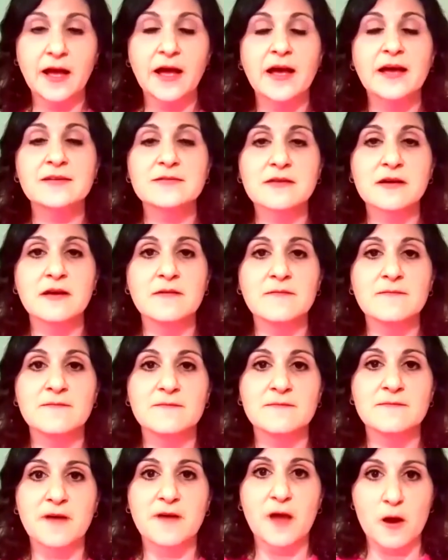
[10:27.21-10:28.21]
has a
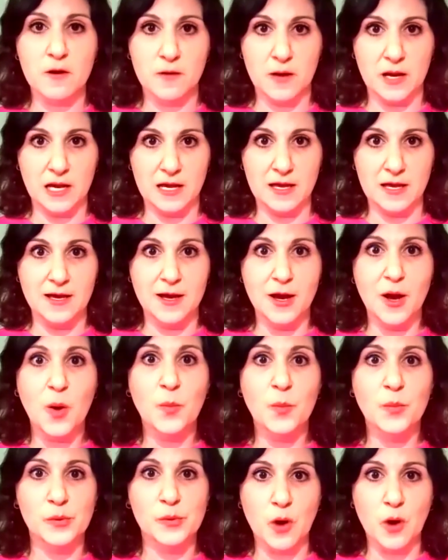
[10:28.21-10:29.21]
very
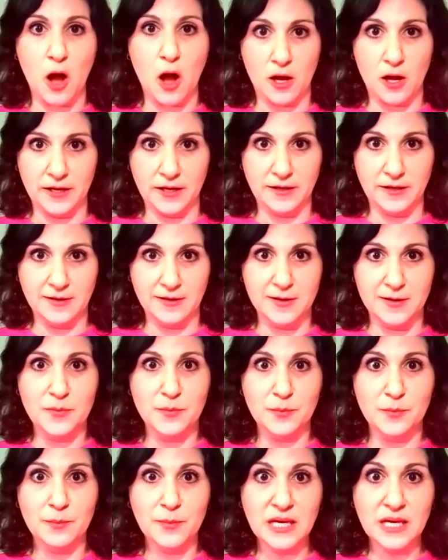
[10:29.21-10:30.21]
broad
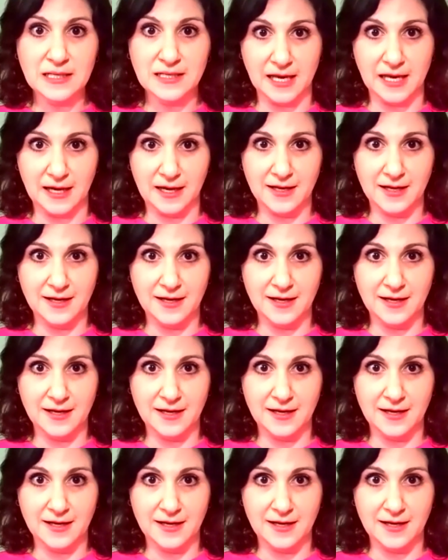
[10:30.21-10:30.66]
meaning.